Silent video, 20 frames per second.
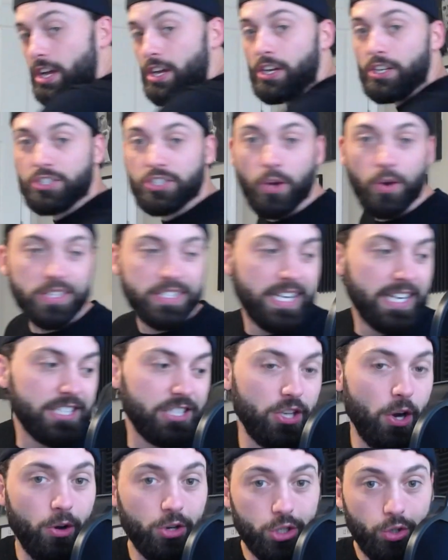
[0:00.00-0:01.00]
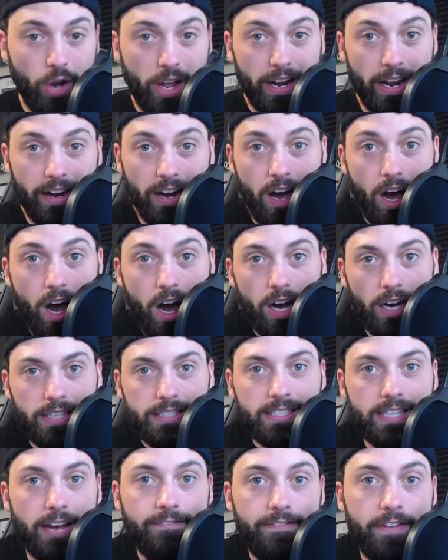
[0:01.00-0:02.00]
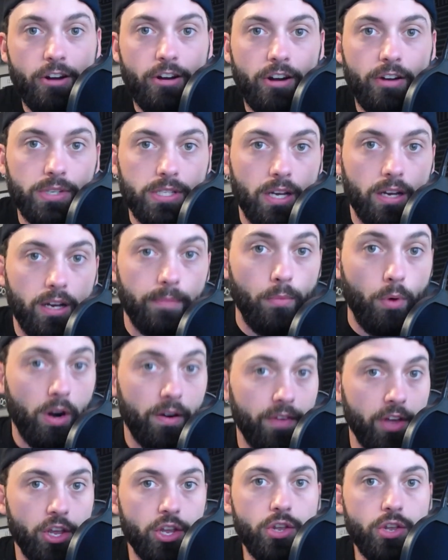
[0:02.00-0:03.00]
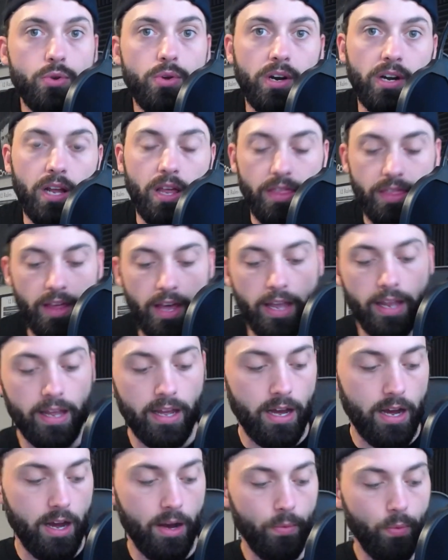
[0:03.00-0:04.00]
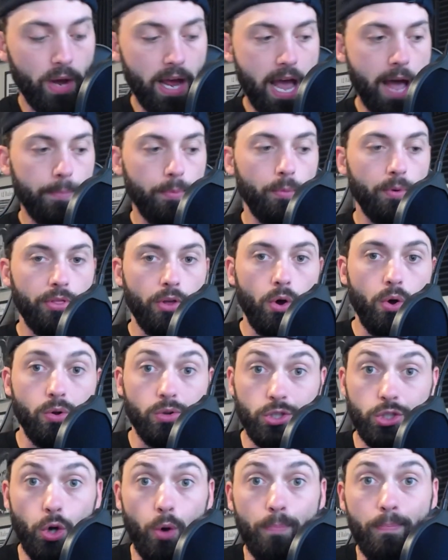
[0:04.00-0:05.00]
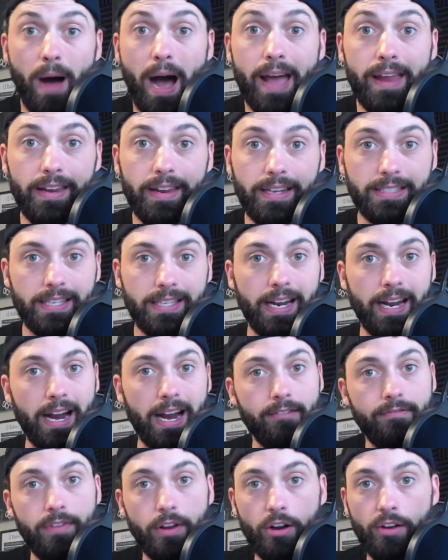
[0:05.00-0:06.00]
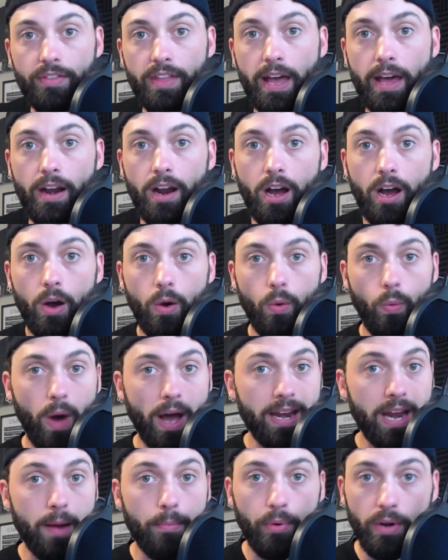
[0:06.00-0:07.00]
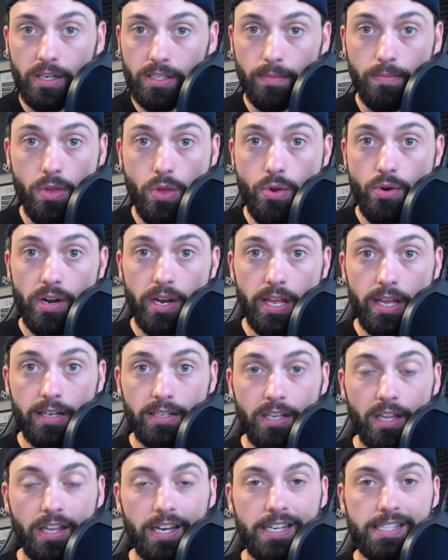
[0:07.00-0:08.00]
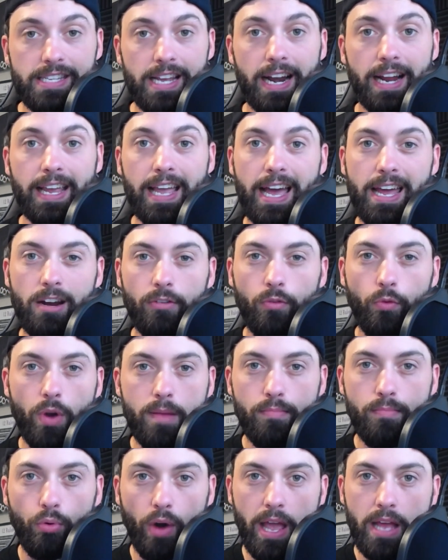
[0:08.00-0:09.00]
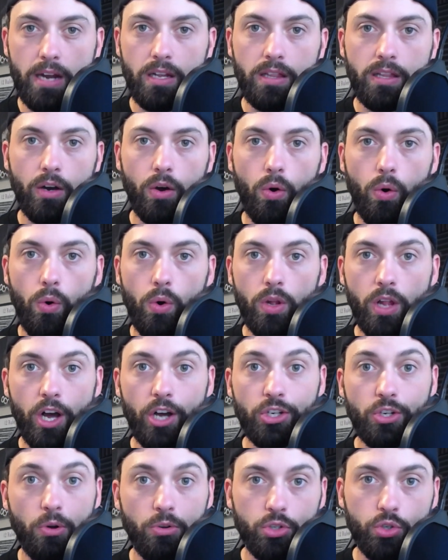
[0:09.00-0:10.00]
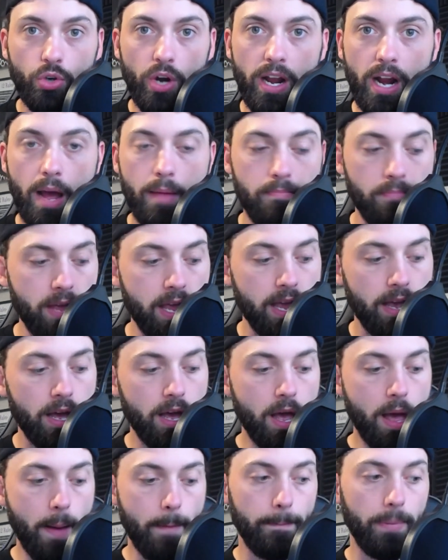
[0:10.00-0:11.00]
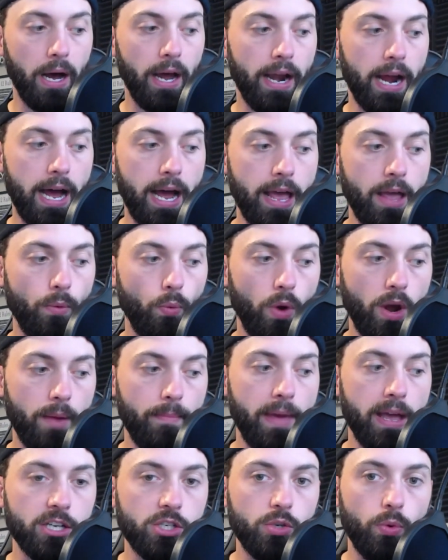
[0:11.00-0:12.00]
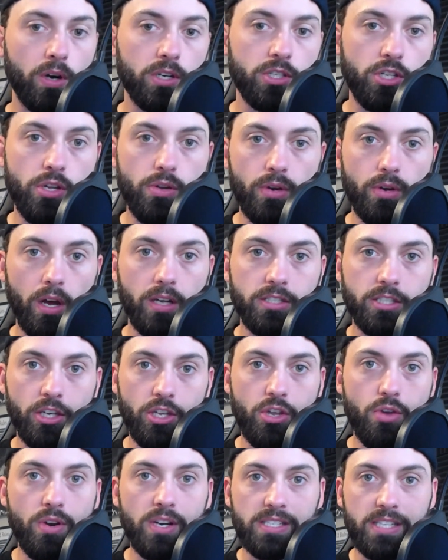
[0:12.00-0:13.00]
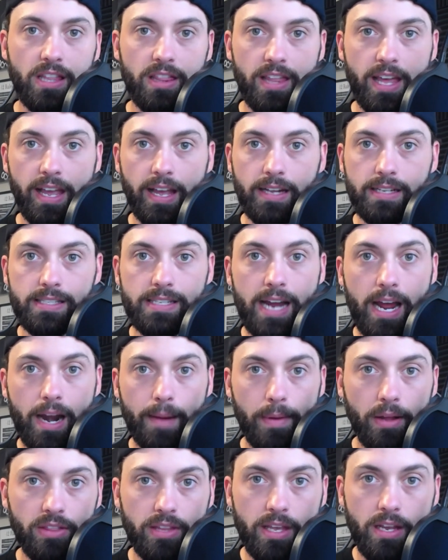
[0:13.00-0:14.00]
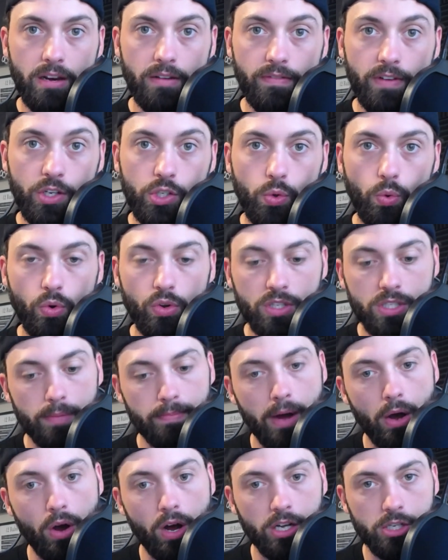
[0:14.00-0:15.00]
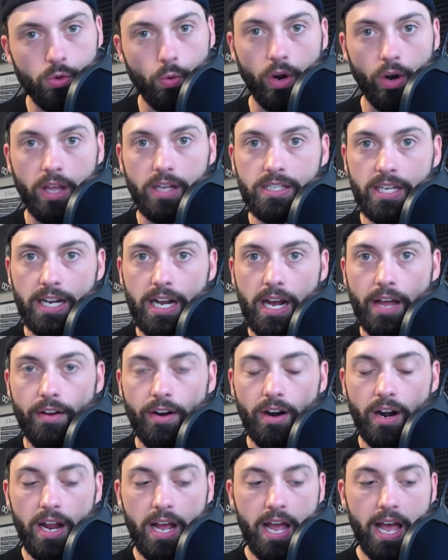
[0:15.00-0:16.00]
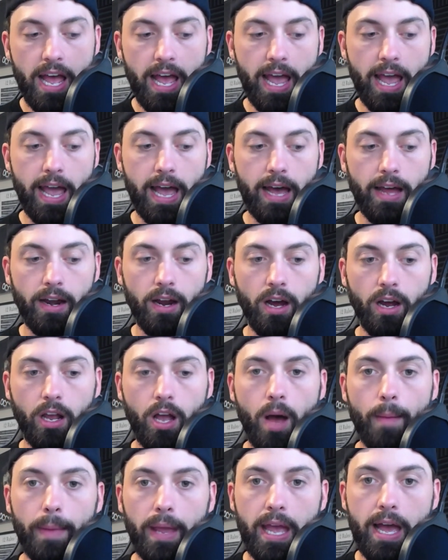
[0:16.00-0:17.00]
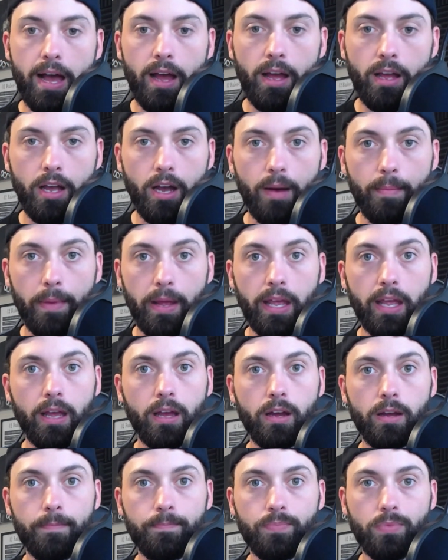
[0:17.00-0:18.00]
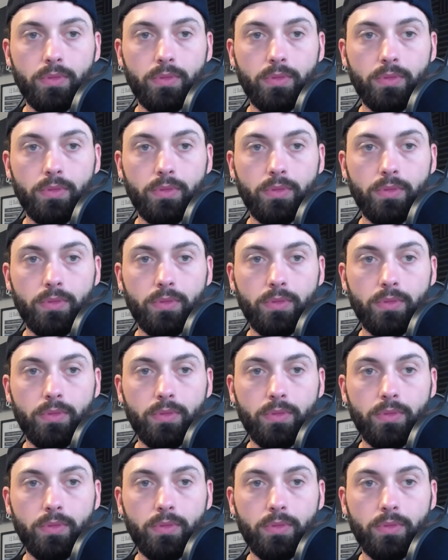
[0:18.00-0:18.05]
So it says, "Don't tread on us." I figured it was more of a unity thing. What happened with the whole Joe Biden incident? I figured that why not bring some unity into this? And I kind of rebranded the whole "Don't tread on me." But I want to make it towards it's a unison thing. It's not about the individual. It's about us working together and overcoming